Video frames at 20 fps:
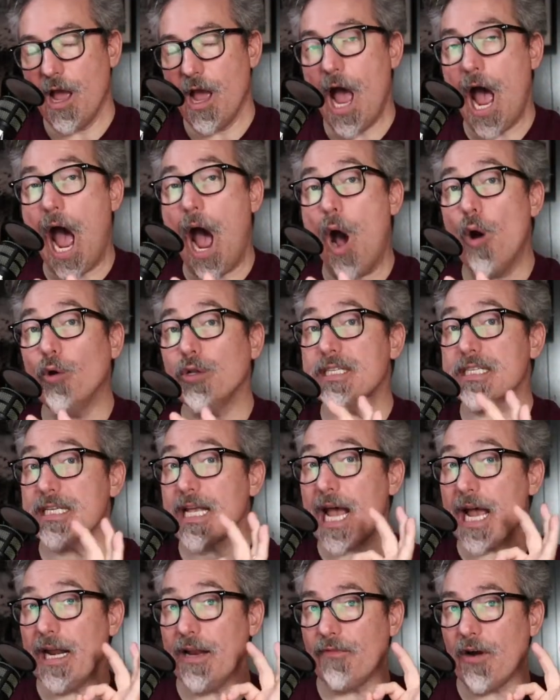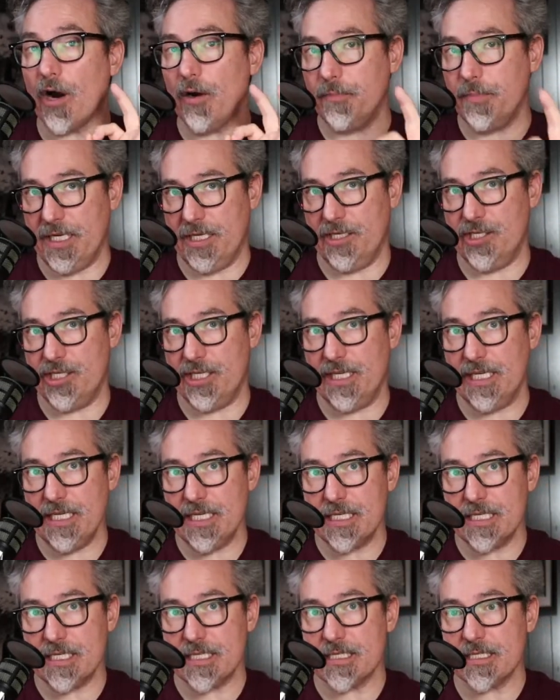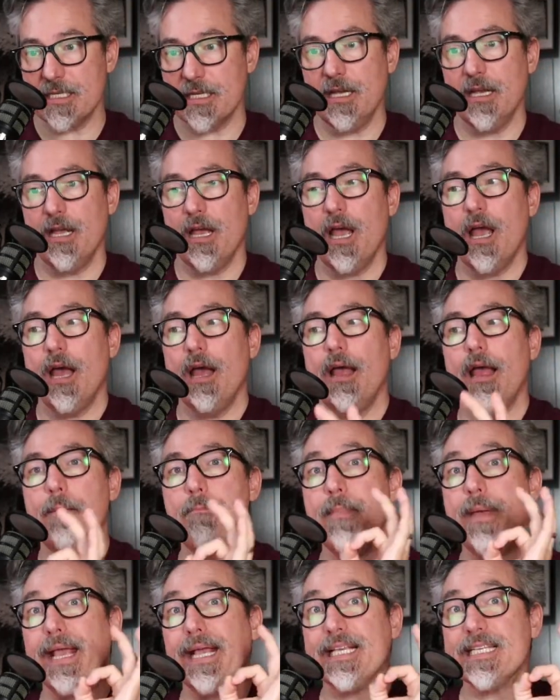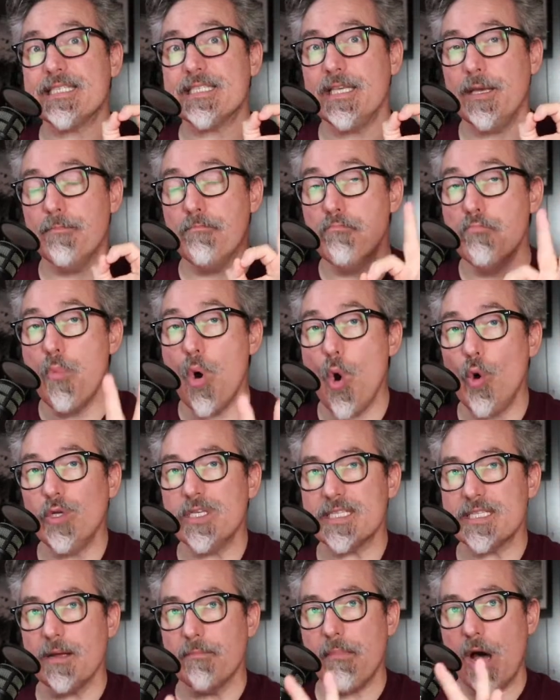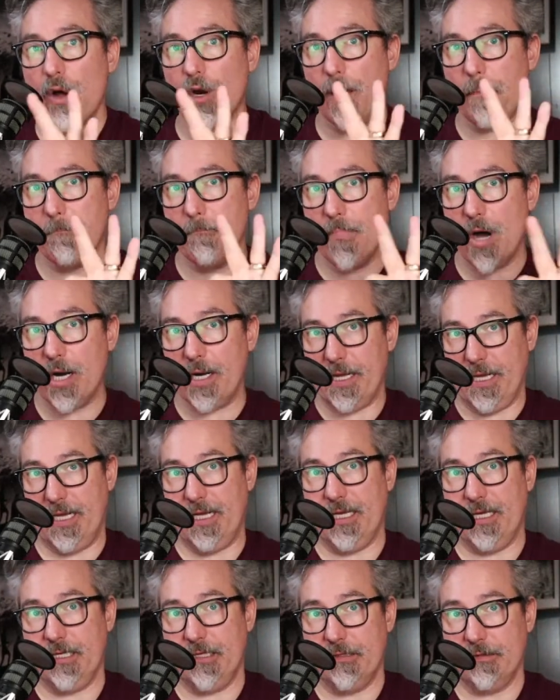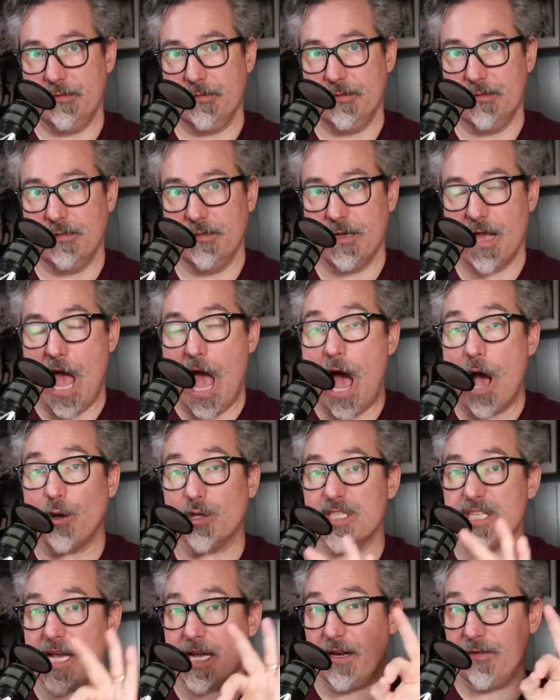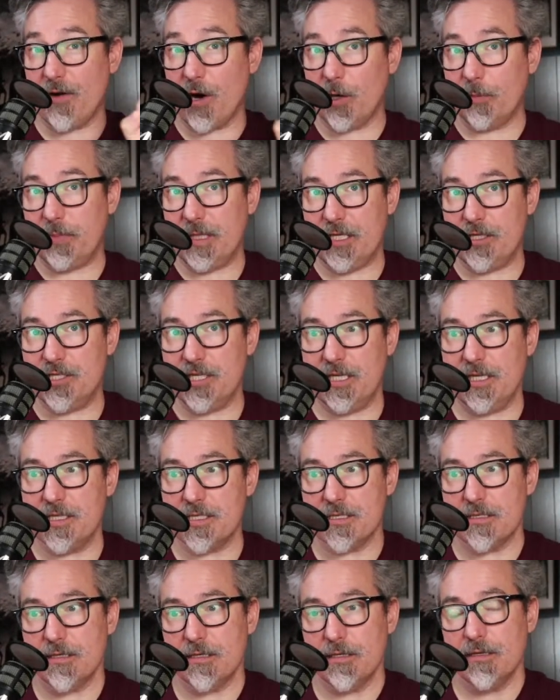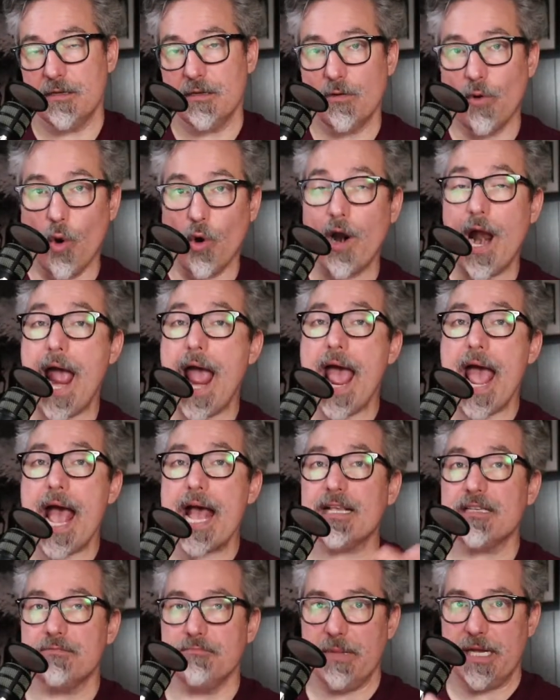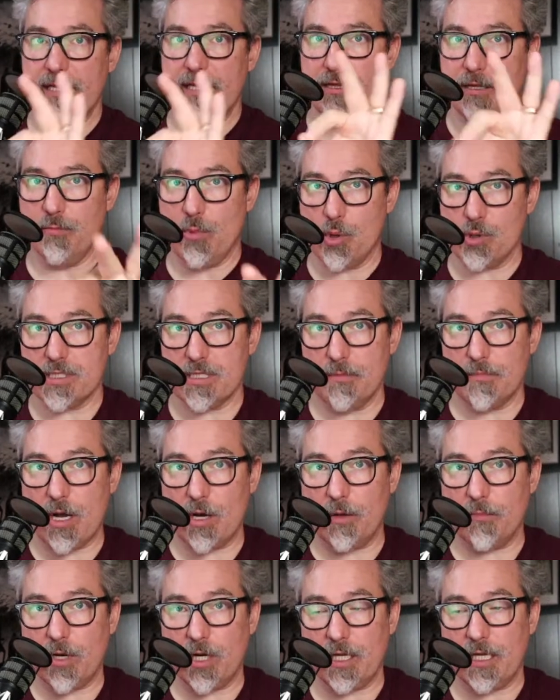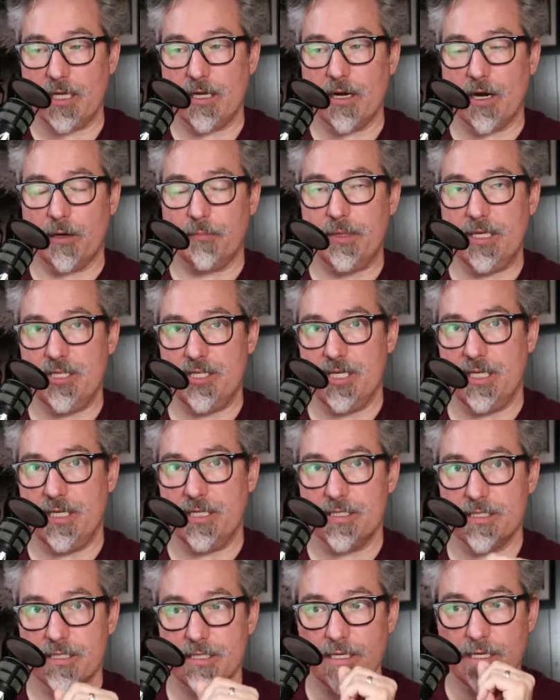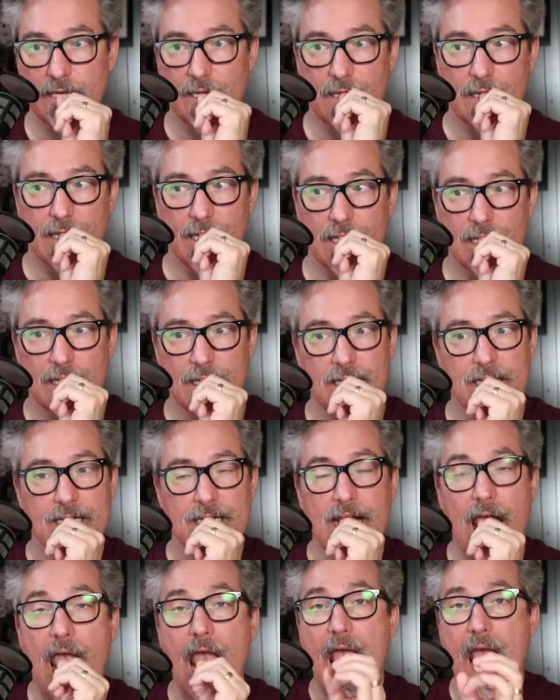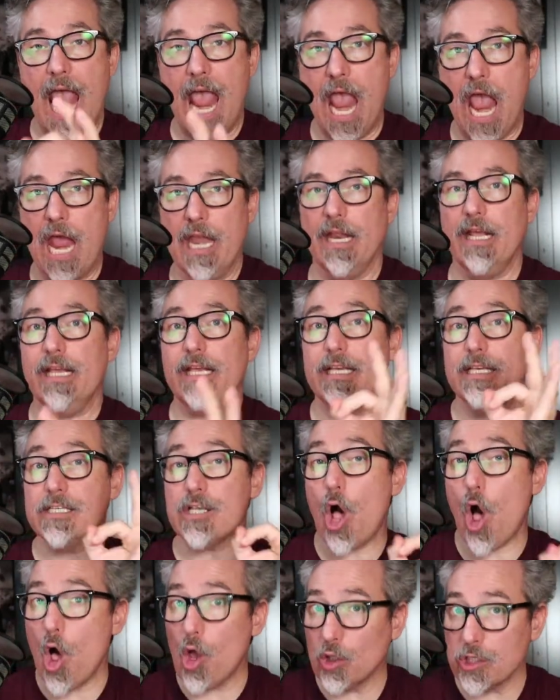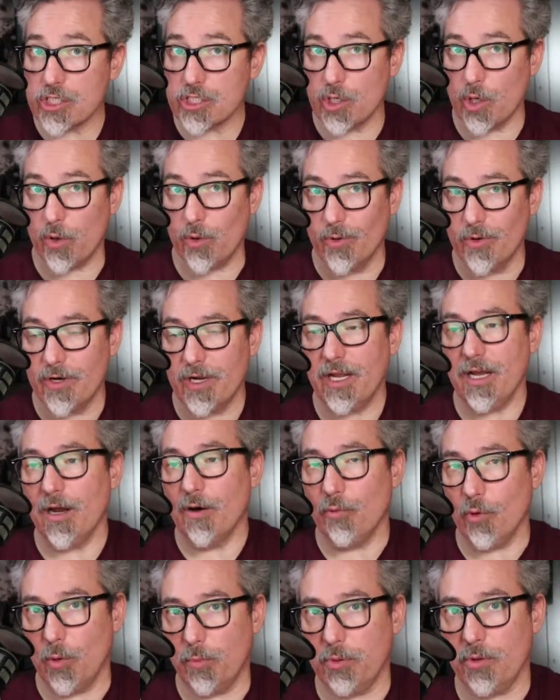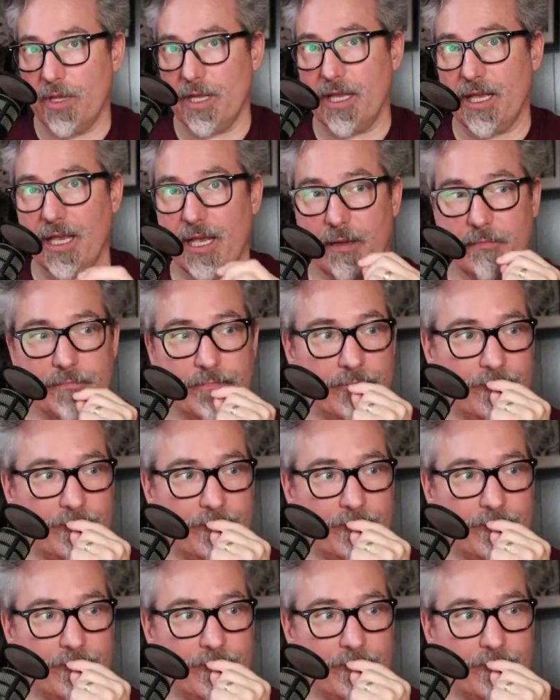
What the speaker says: outside of RPGs and makes the most amount of money outside of RPGs, or has made the most amount of money in RPGs, and is also a role-playing game.